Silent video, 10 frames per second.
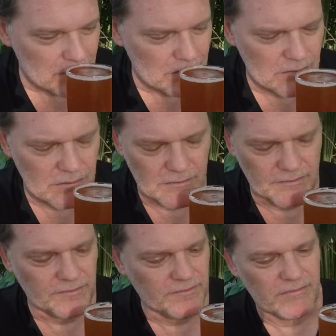Man,
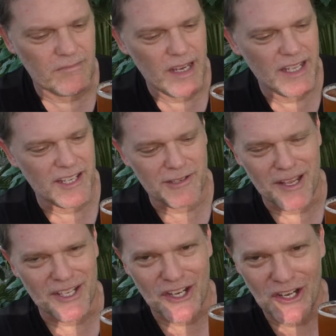that
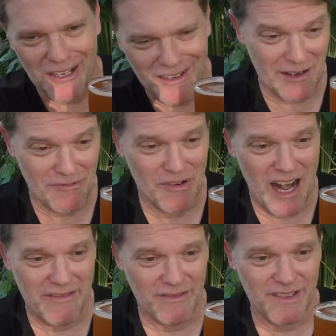smells good. I'm
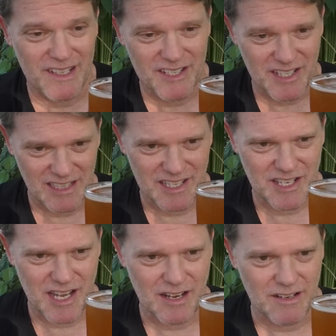craving for this, so let's
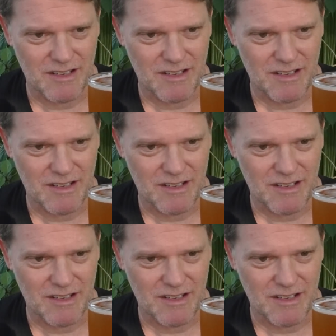go.